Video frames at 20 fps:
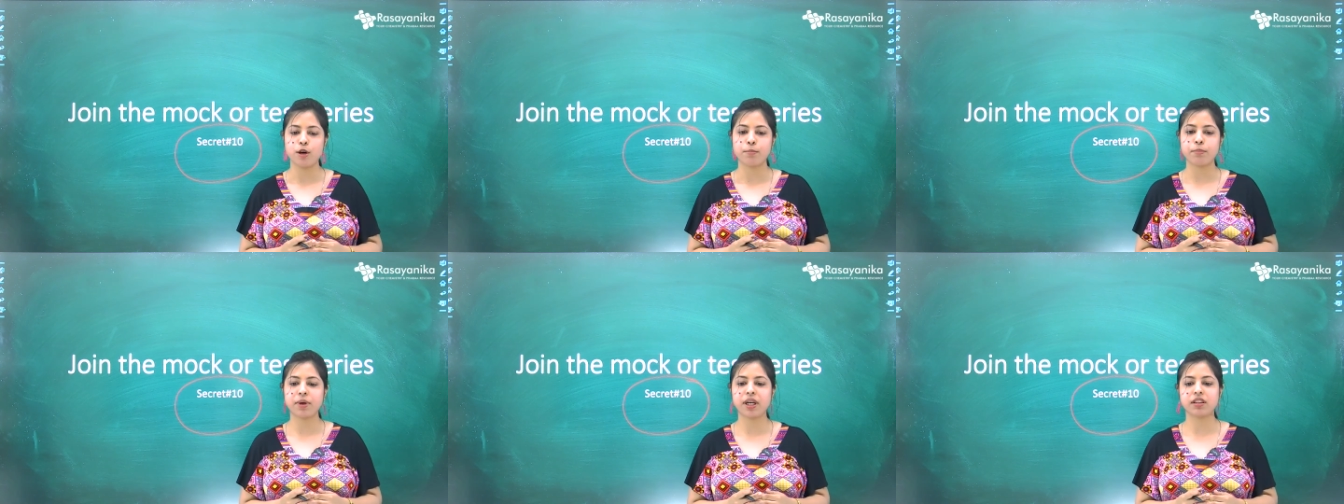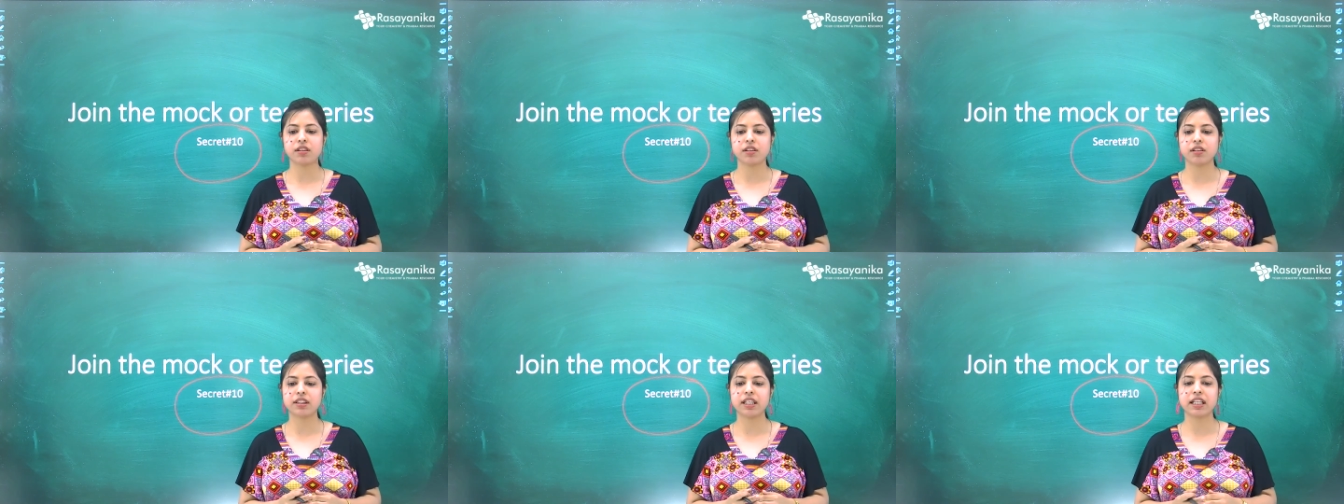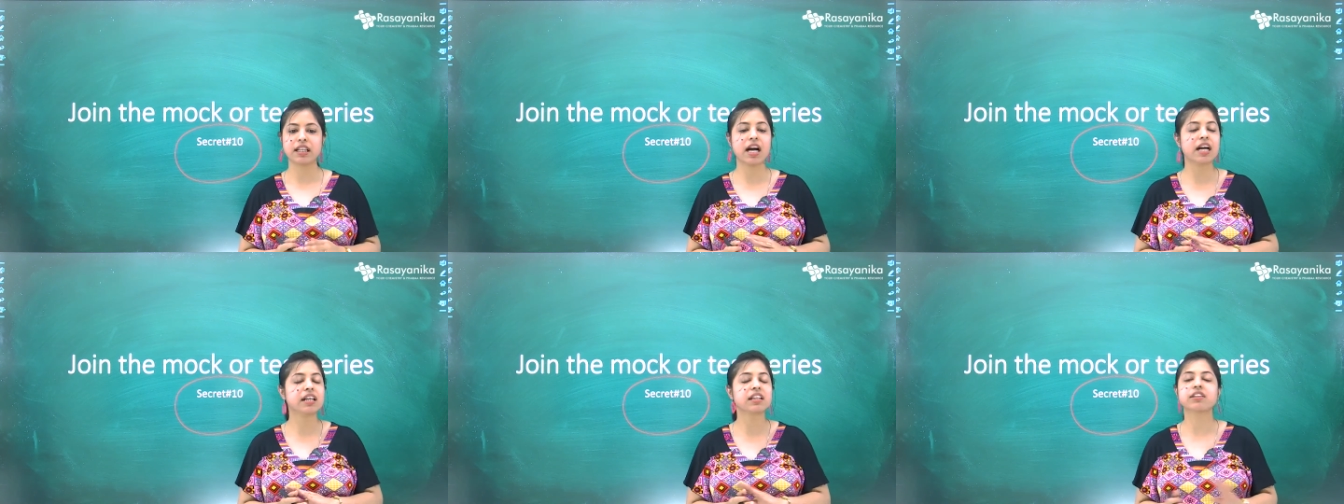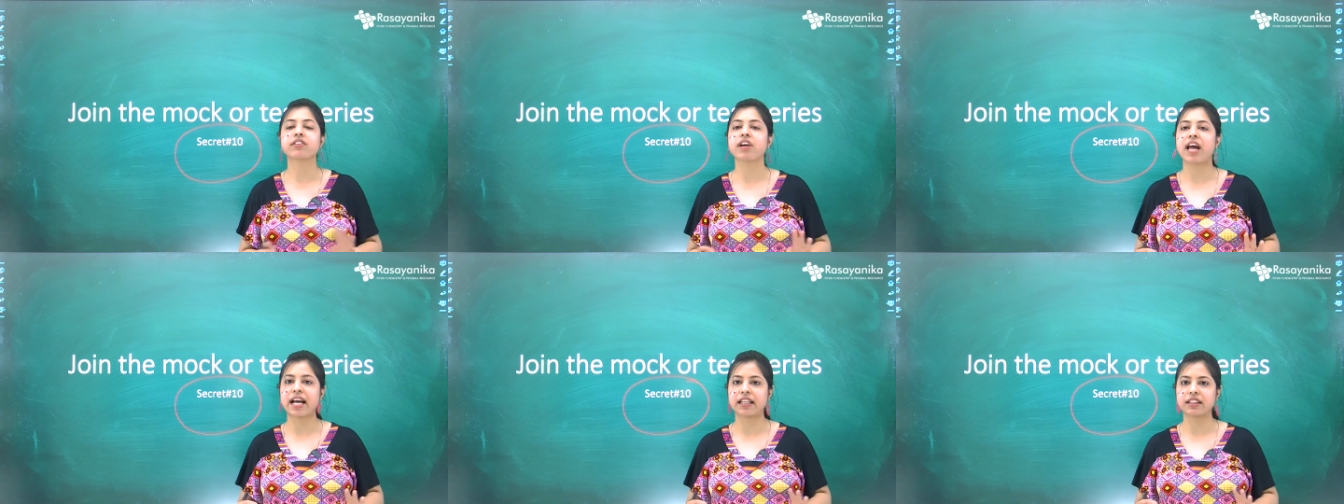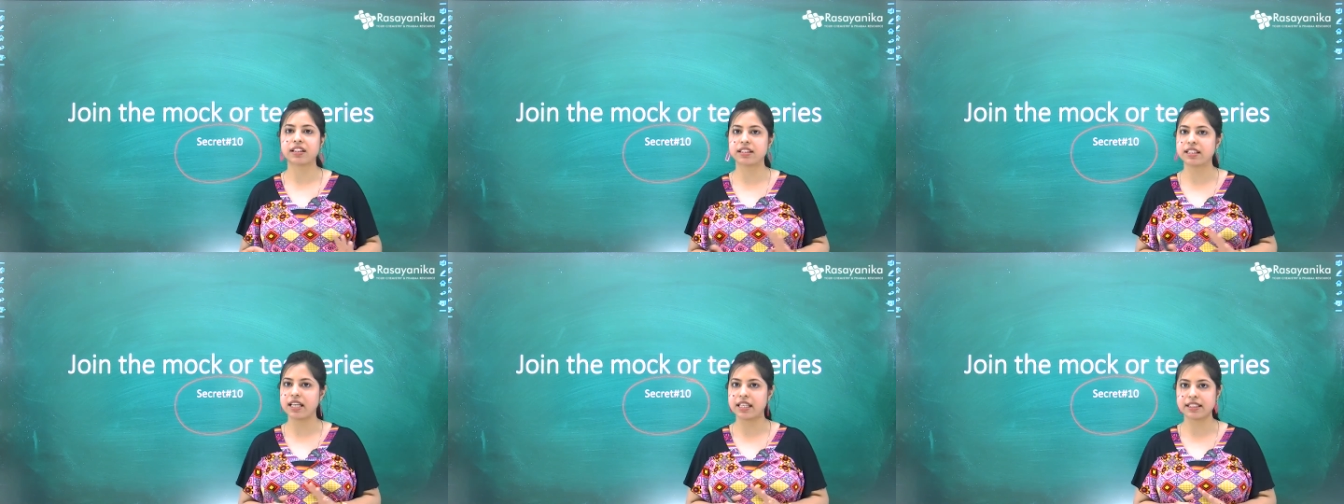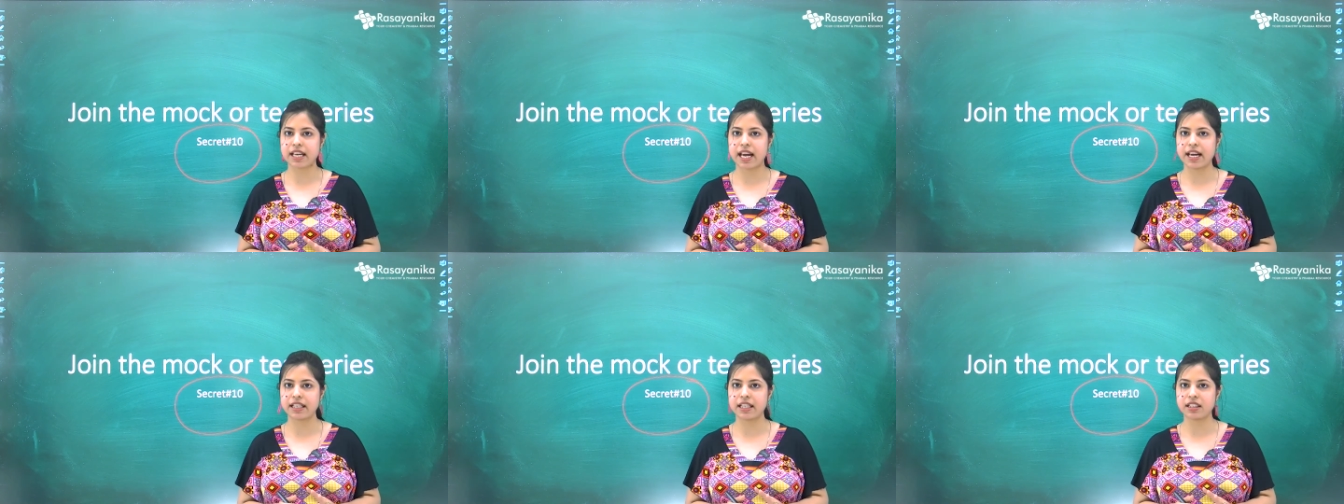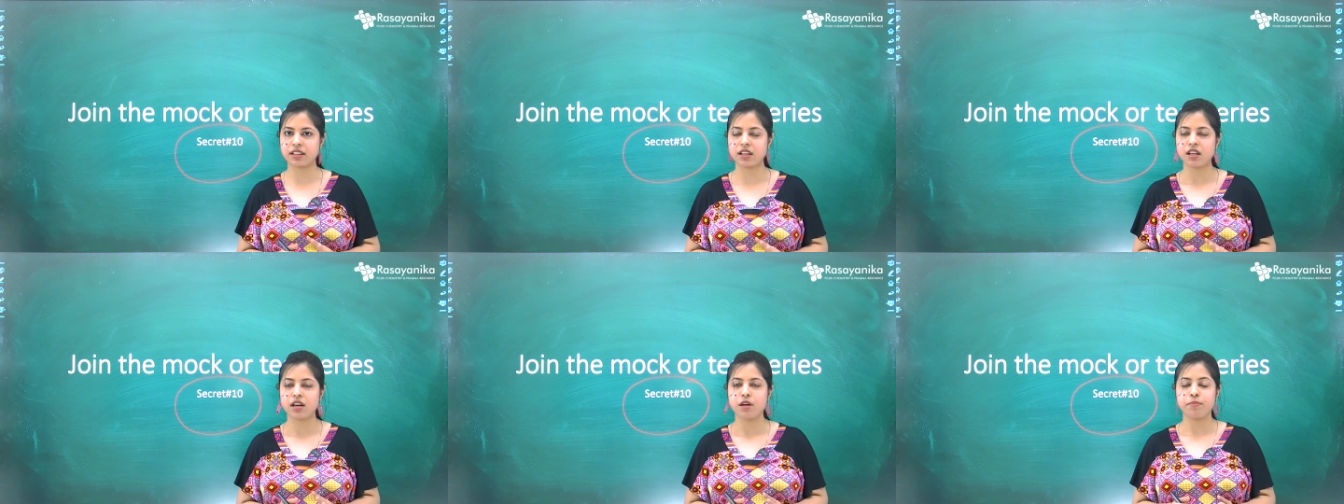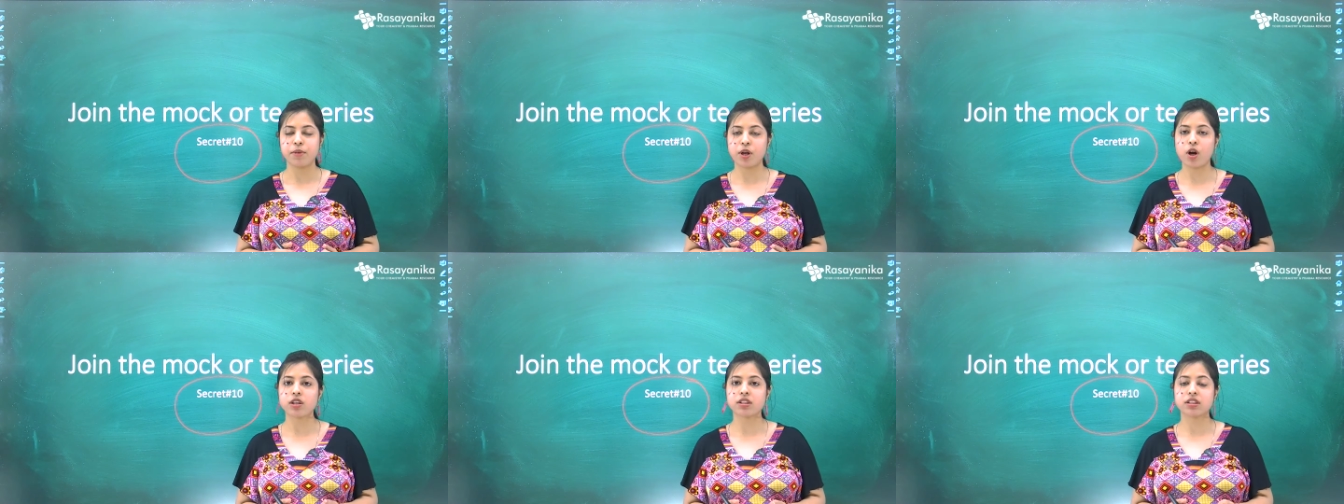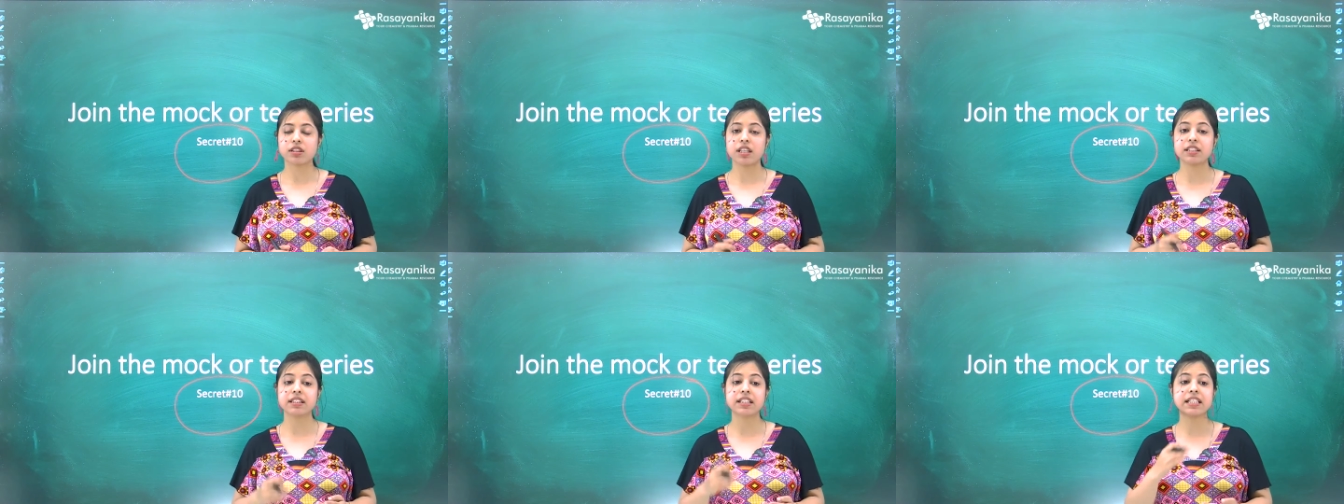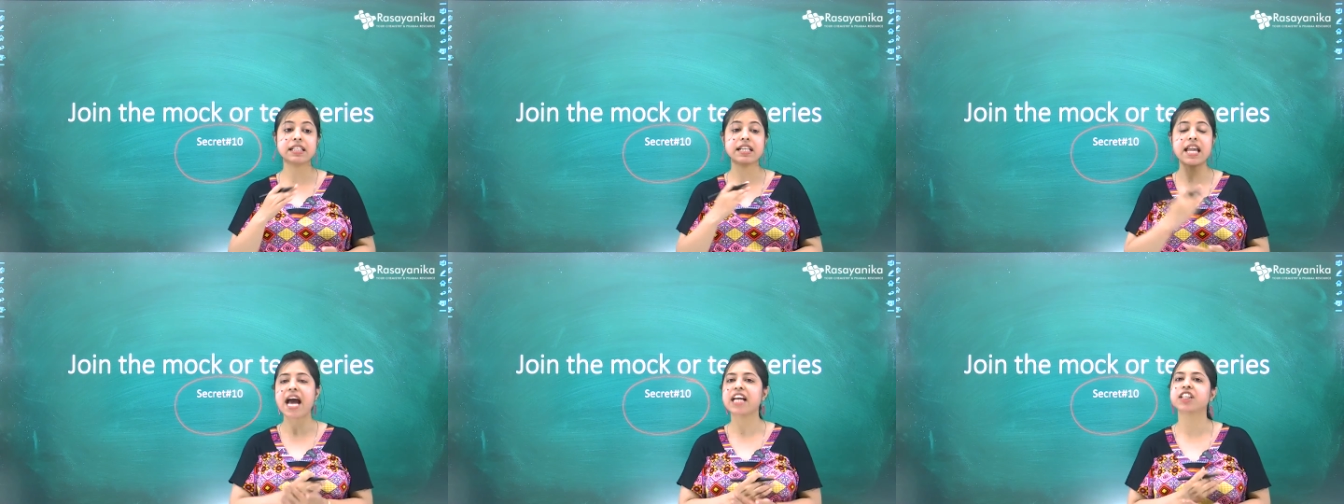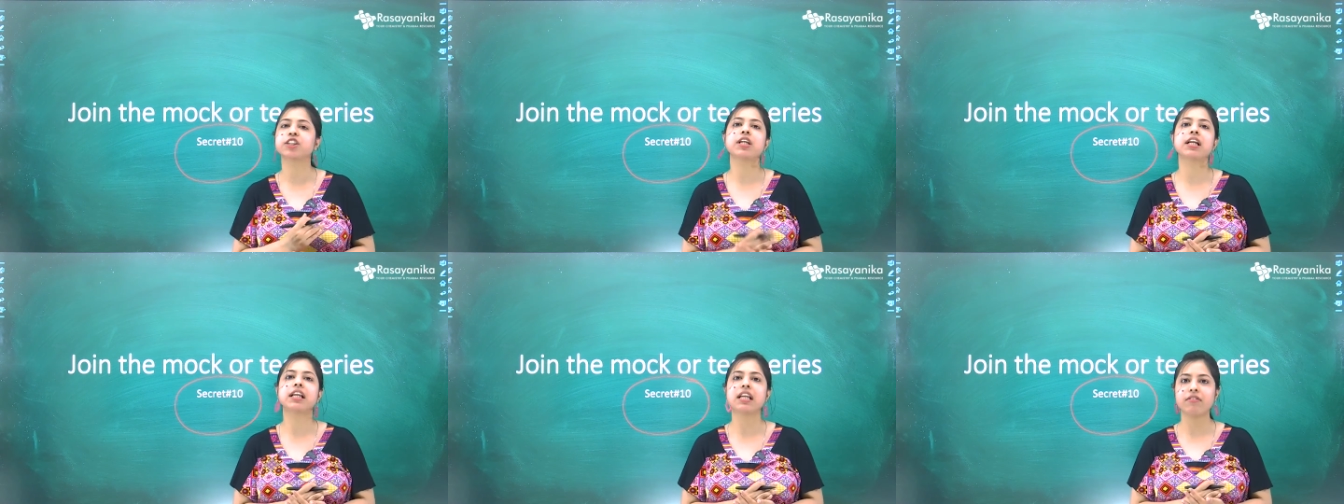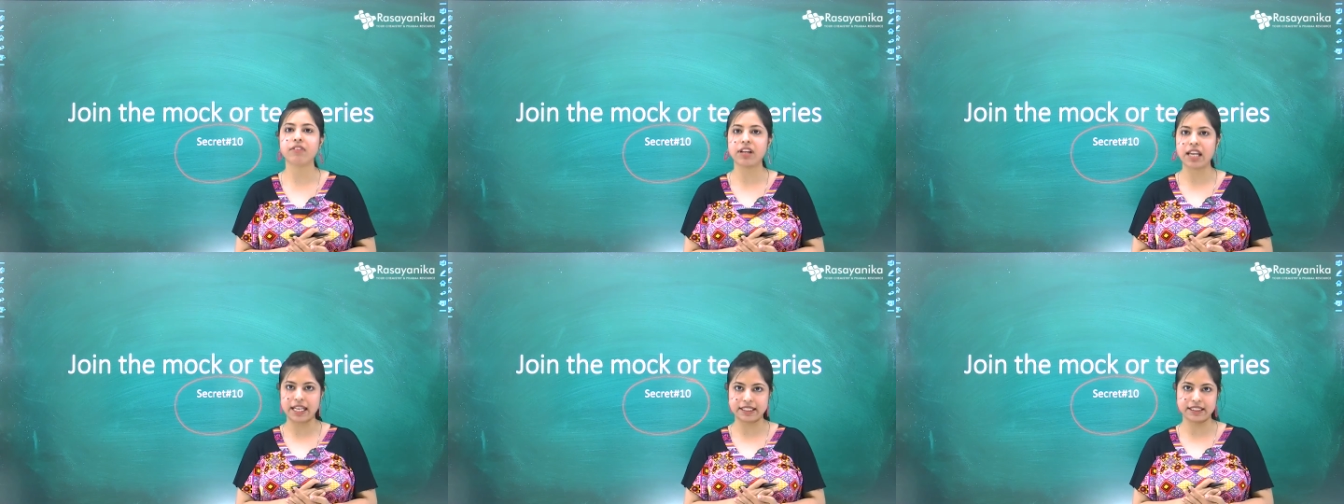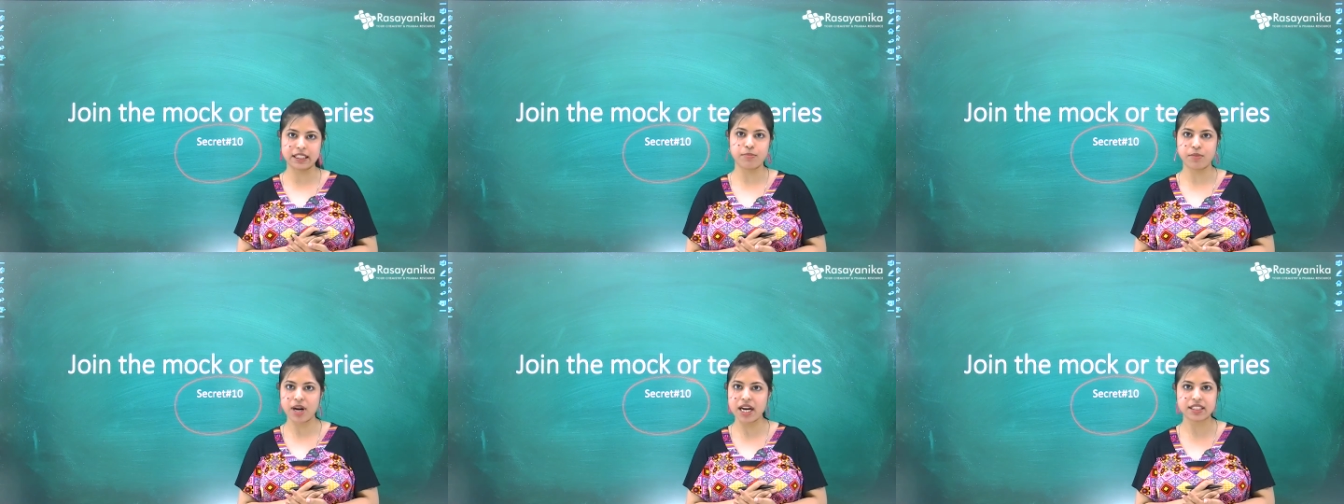but they can't crack the CSI net because it's a national level exam,